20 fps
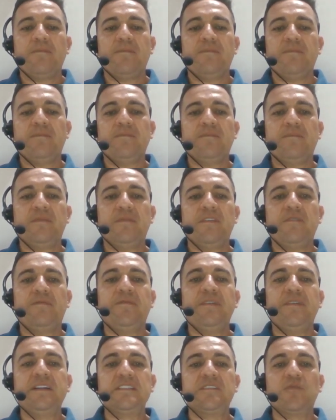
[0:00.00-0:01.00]
The
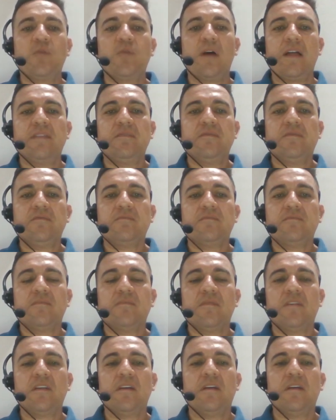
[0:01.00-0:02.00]
first one,
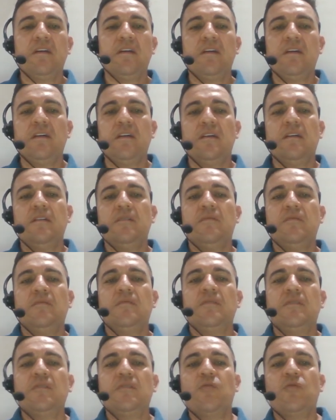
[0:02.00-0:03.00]
uh,
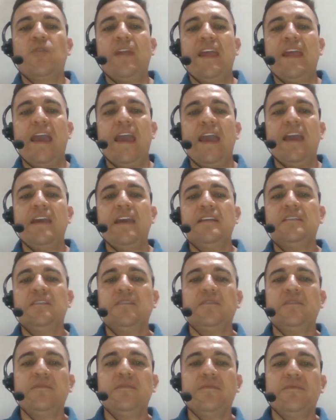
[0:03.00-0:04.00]
create
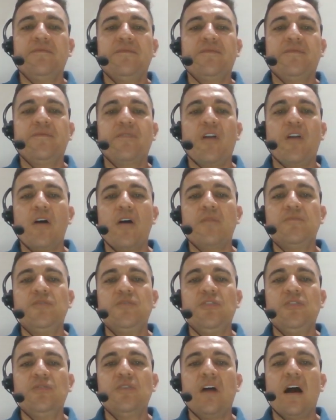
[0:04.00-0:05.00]
from
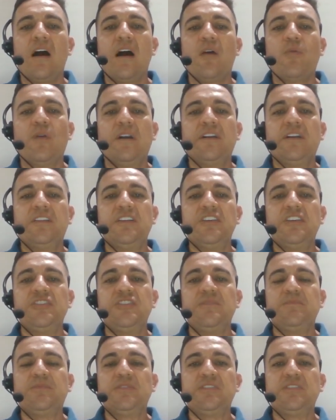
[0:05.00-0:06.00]
our
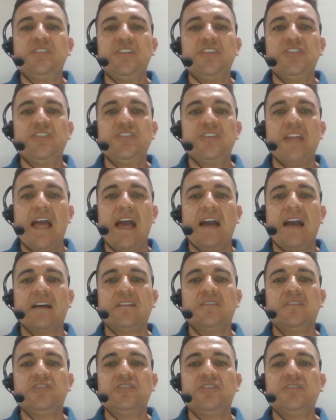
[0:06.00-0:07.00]
teaching position
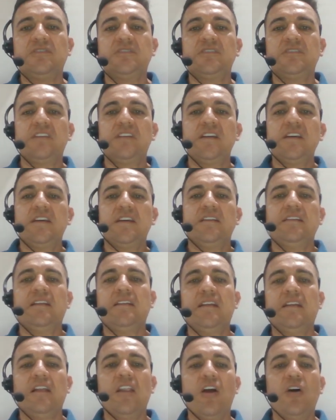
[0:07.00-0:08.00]
actions
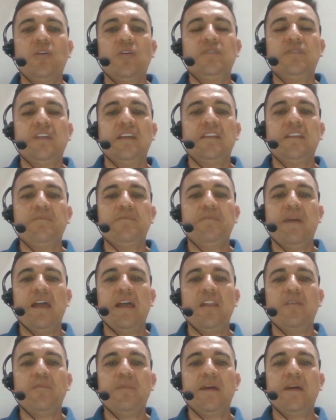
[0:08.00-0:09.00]
that allow the
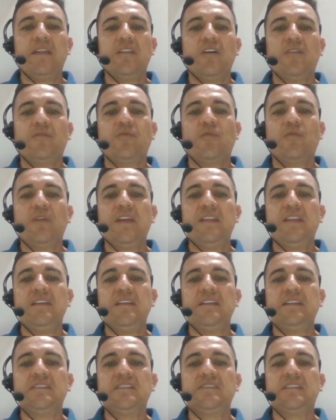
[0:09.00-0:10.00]
development of
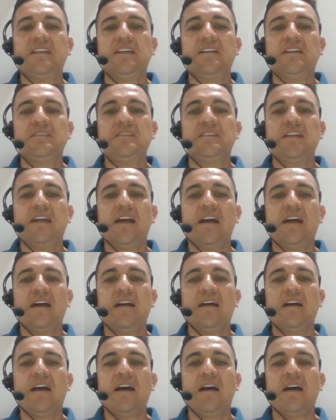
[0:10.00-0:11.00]
reading skills
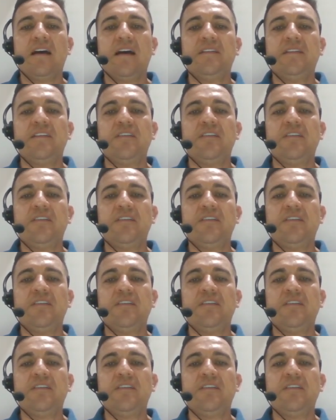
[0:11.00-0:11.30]
and